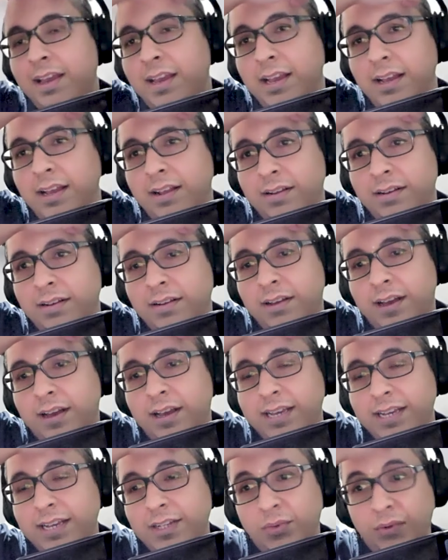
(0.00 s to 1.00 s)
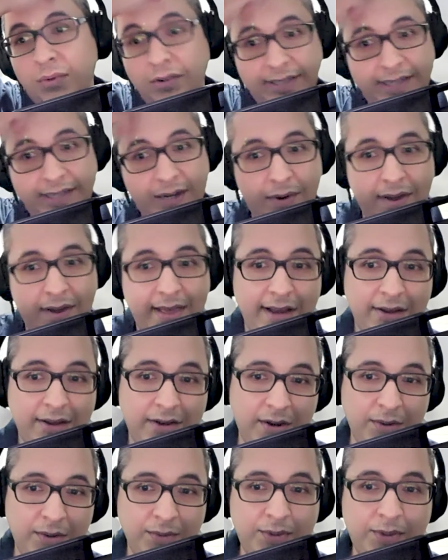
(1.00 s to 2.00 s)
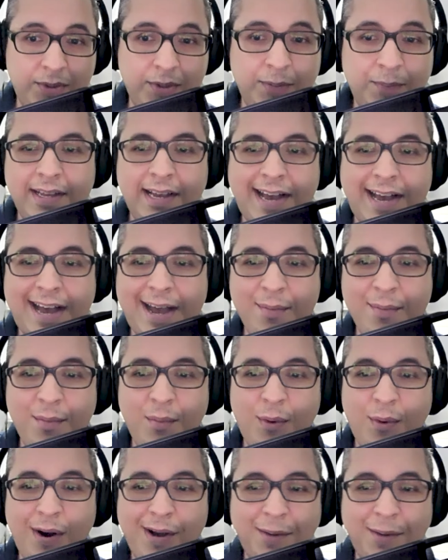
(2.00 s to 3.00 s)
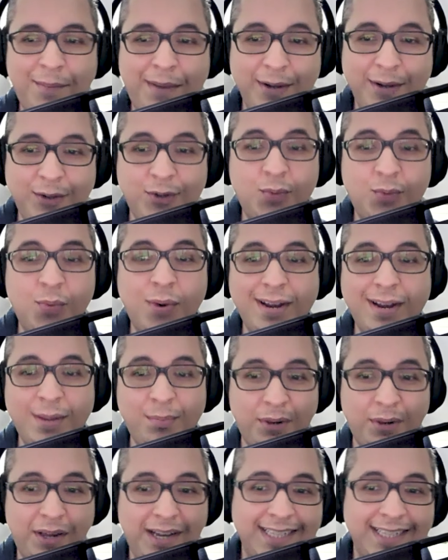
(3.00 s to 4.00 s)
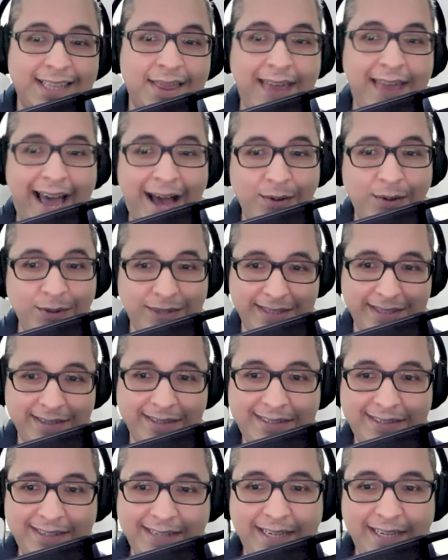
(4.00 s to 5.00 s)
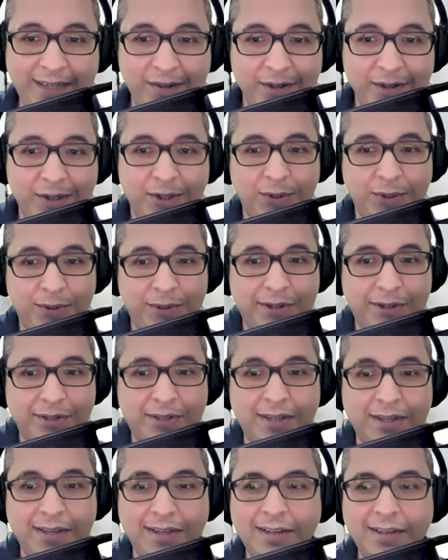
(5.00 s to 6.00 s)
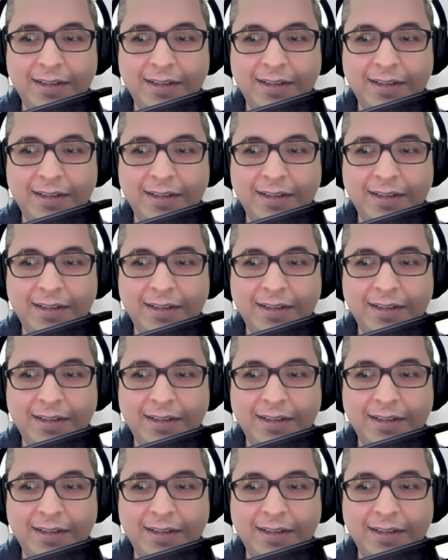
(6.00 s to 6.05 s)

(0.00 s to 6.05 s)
and I guess we'll see where that goes. Really? I'm one among 20 plus thousand English tutors.